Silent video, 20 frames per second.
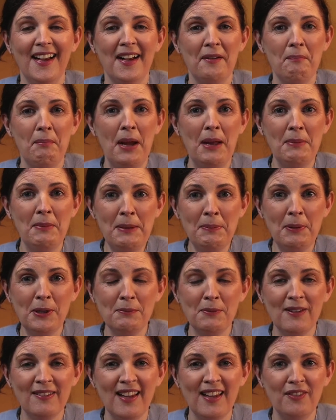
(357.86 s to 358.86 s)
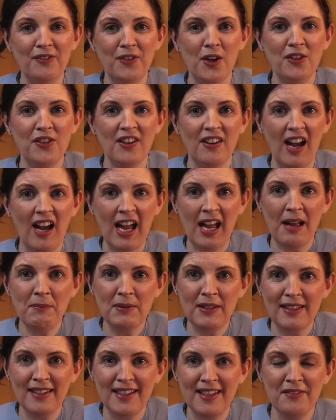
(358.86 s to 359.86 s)
by me putting myself out there,
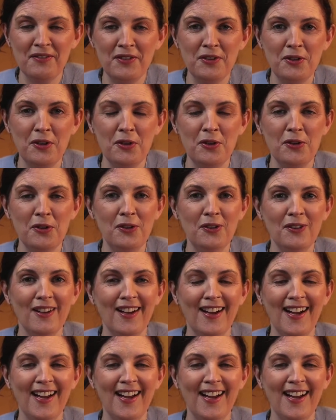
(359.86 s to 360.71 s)
I'm giving you